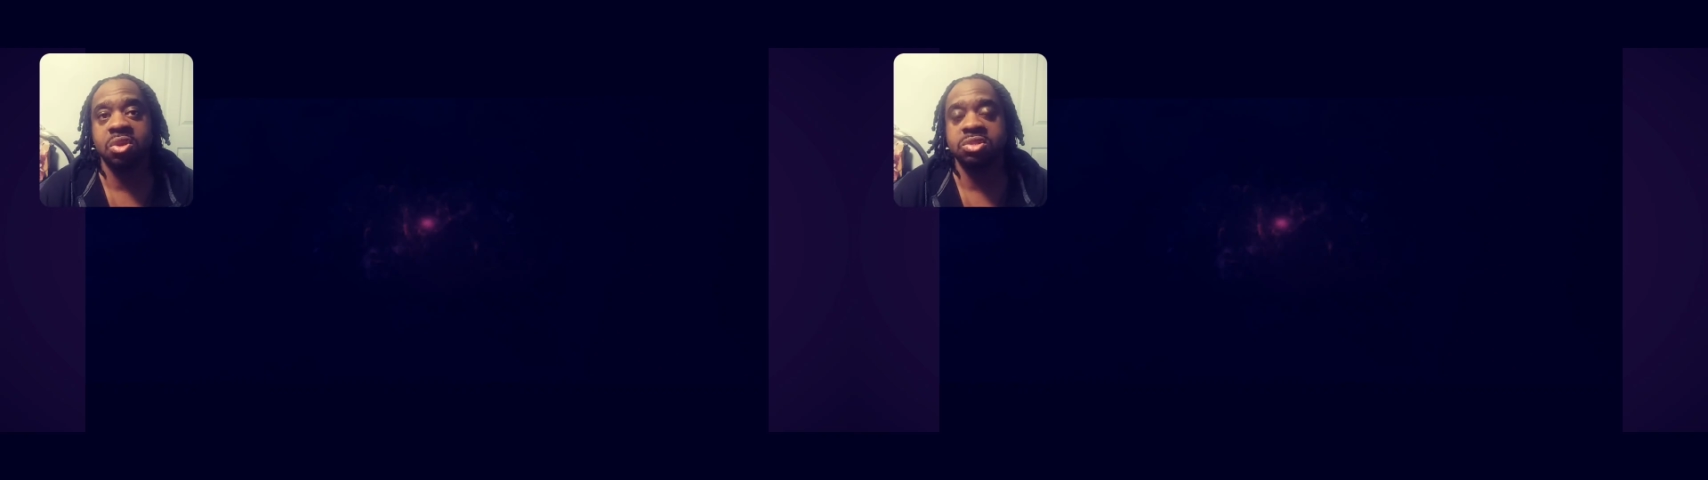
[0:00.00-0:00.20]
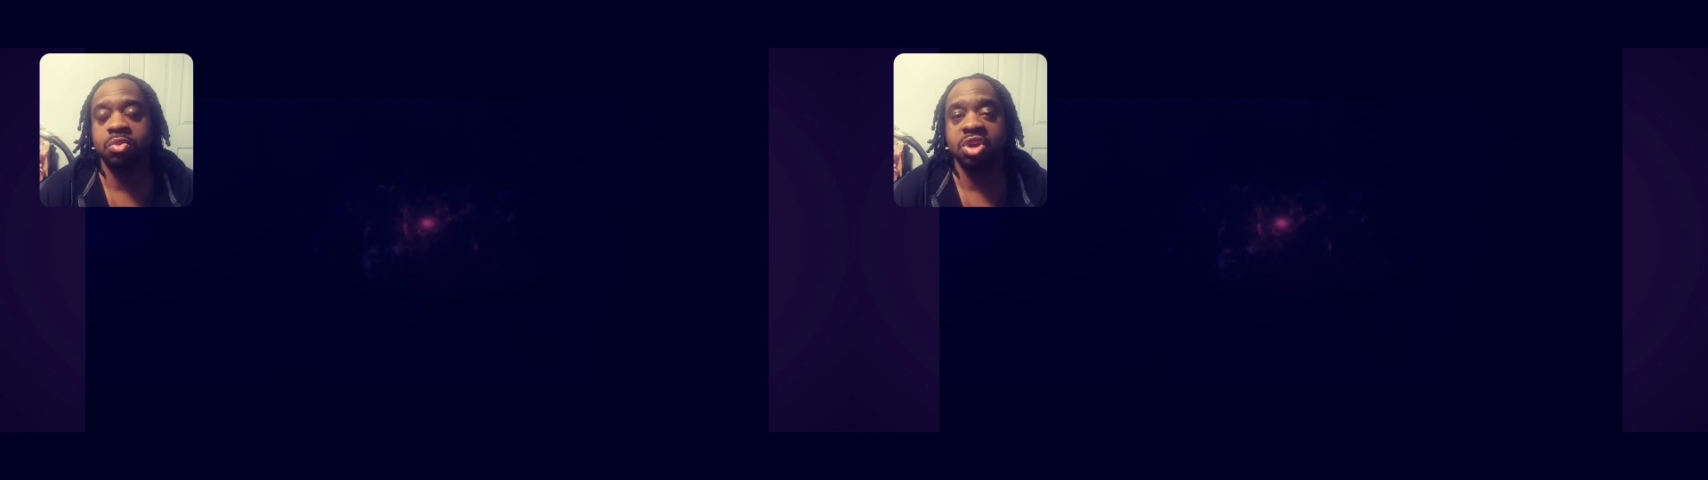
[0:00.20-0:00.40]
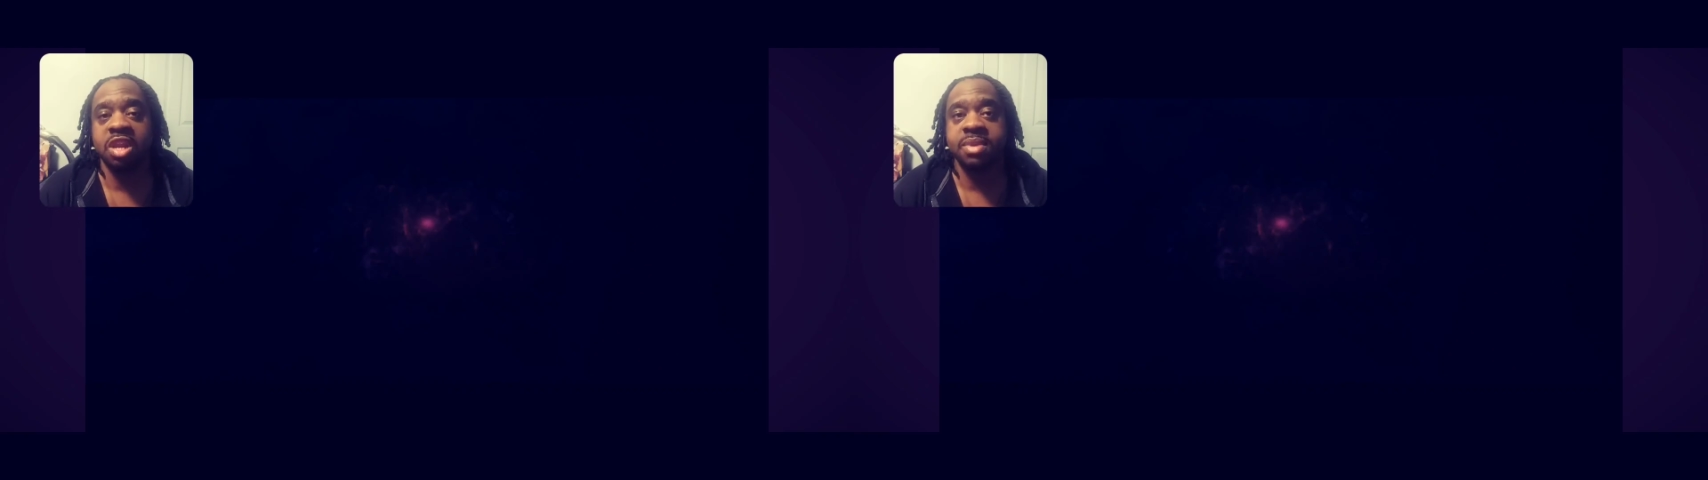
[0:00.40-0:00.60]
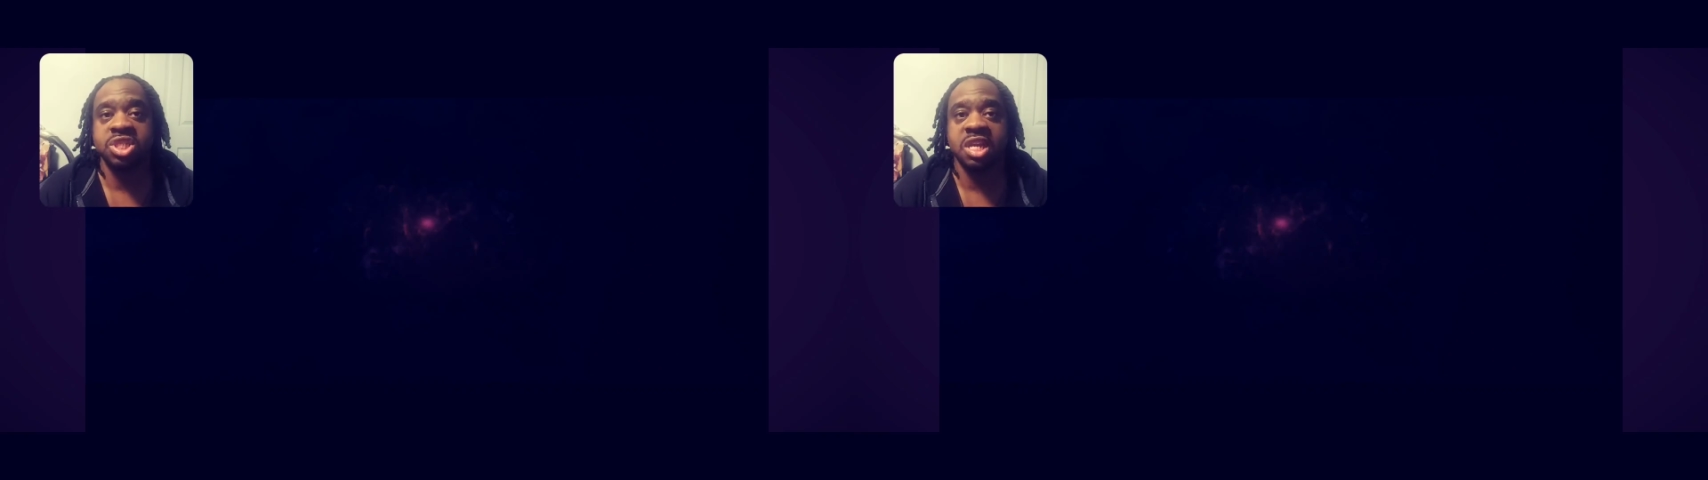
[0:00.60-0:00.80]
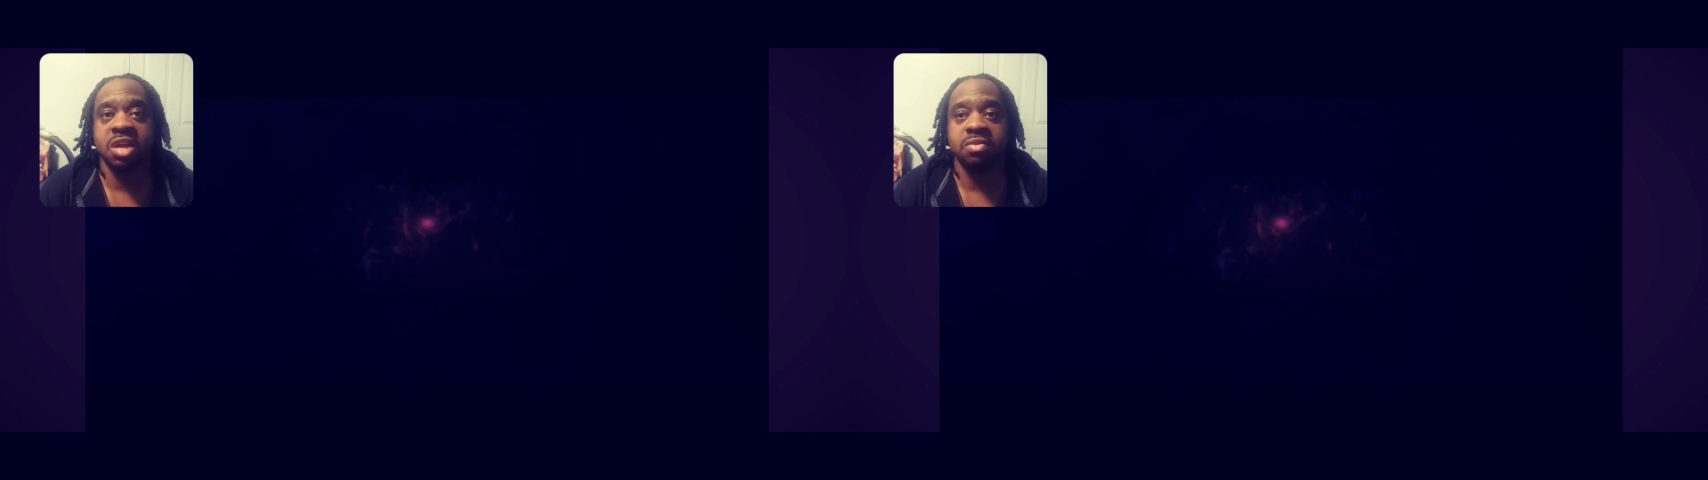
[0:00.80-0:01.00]
So we're going to be
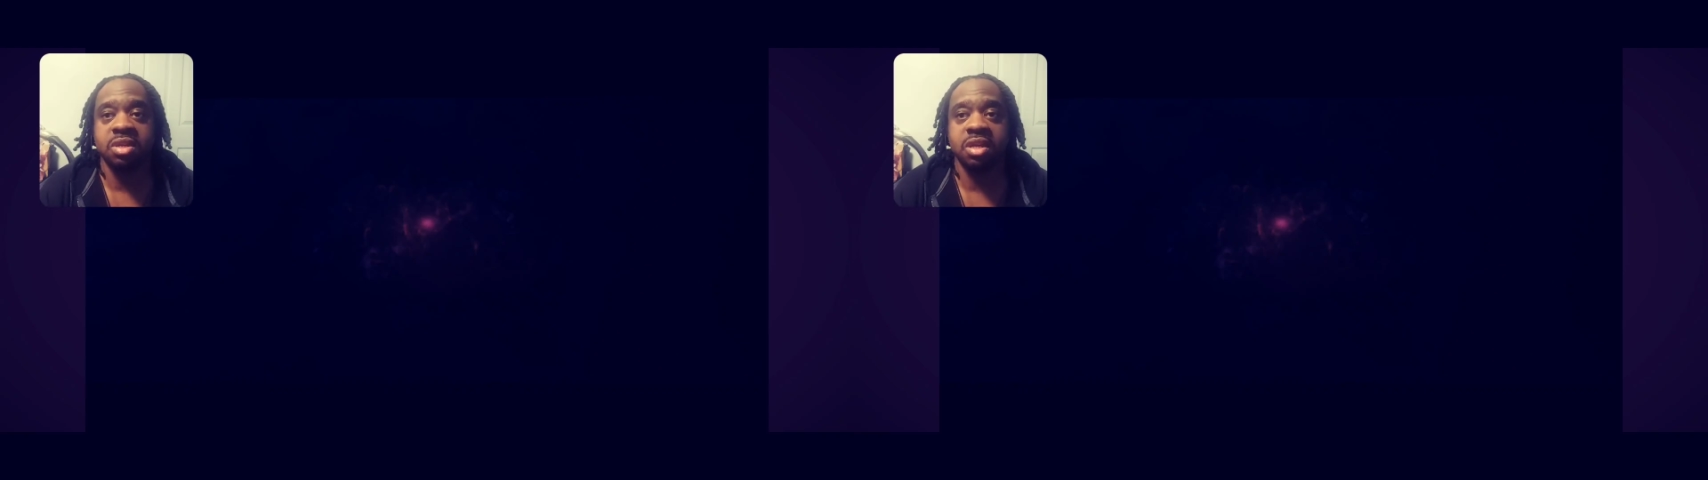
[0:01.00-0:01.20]
checking out